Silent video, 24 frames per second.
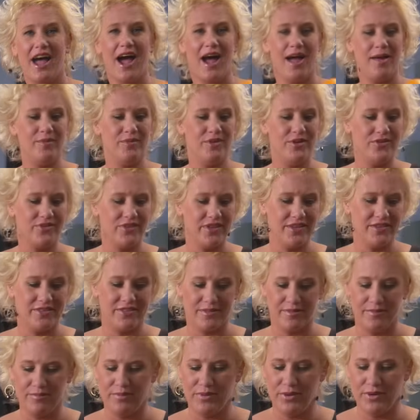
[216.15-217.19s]
I'm using
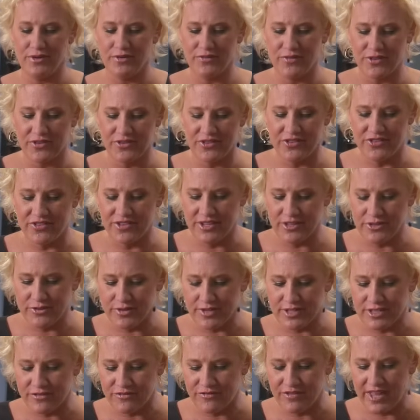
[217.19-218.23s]
some beautiful
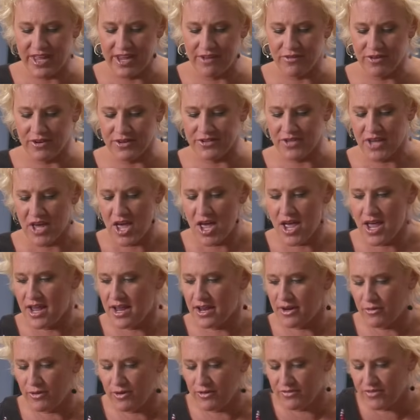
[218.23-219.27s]
citrus flavors.
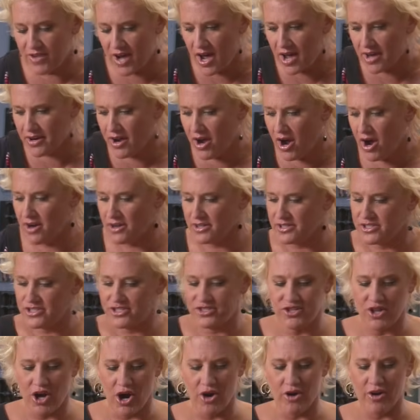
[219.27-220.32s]
We've got our
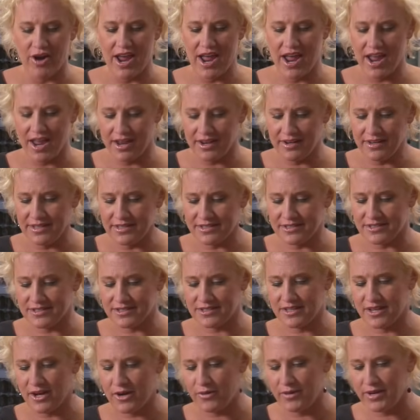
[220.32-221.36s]
star anise
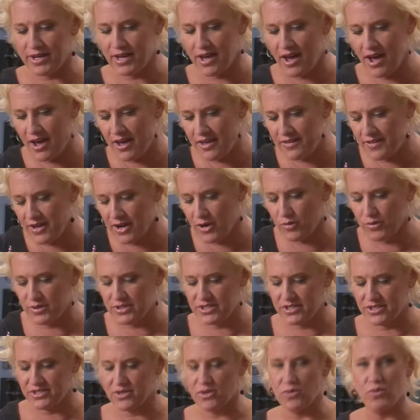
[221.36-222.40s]
going on there,
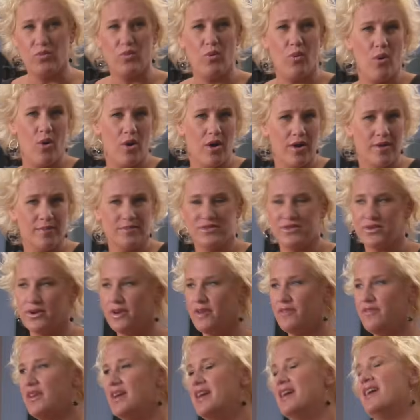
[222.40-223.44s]
which is a warm sort of